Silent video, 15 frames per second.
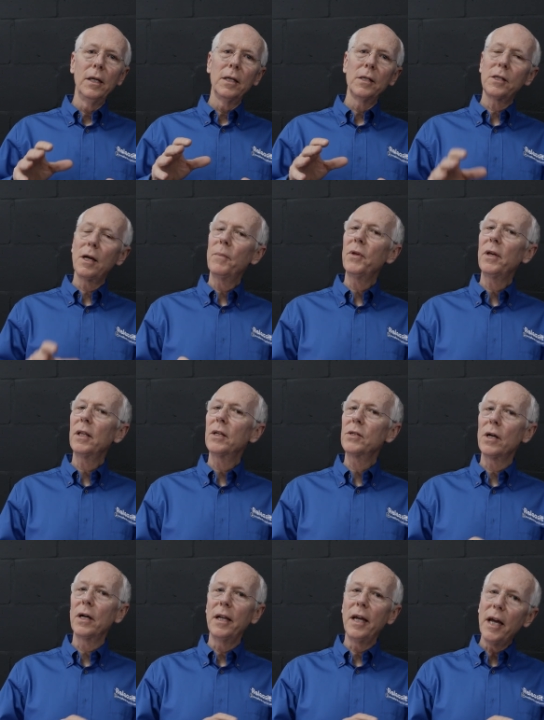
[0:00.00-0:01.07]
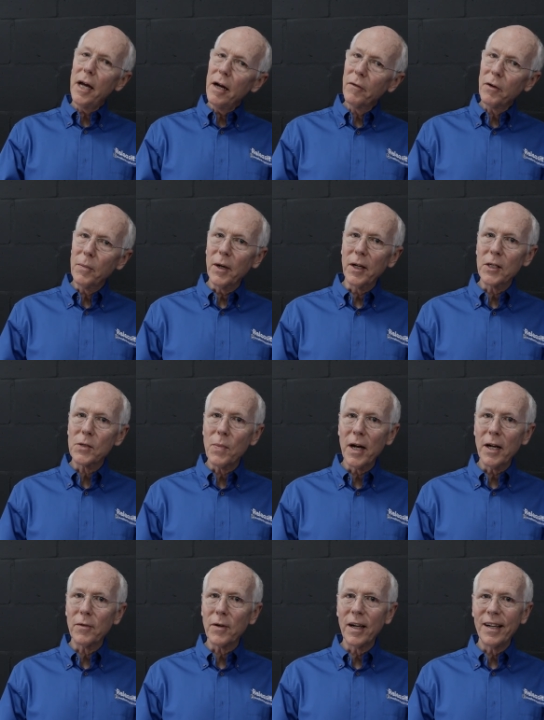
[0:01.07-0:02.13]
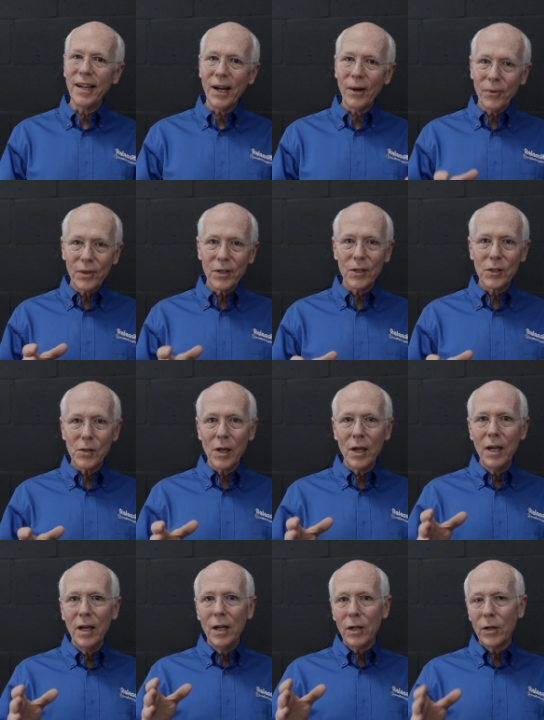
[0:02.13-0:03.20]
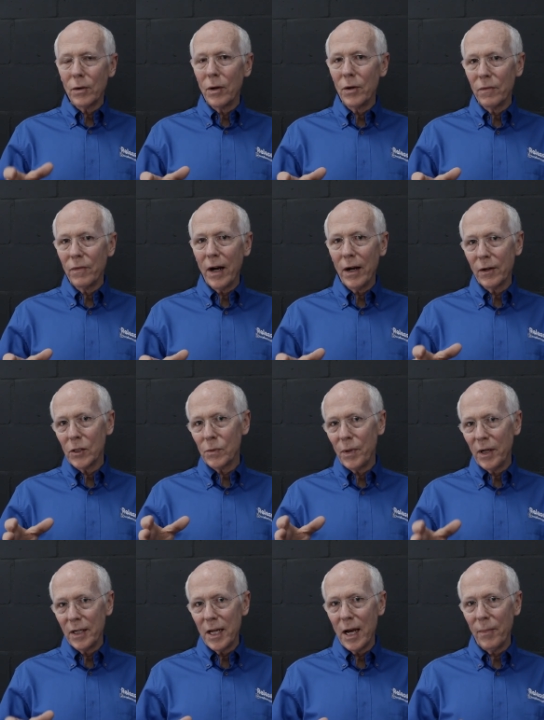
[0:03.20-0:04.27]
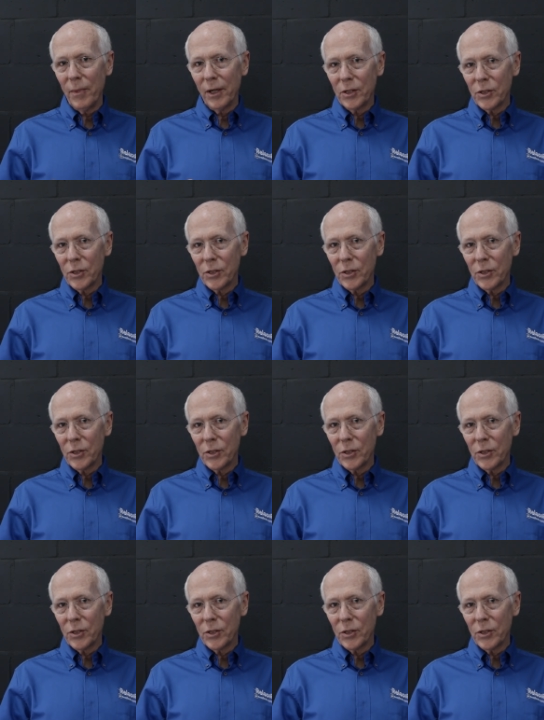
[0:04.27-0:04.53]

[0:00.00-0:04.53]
something that's on everybody's mind right now with this coronavirus pandemic.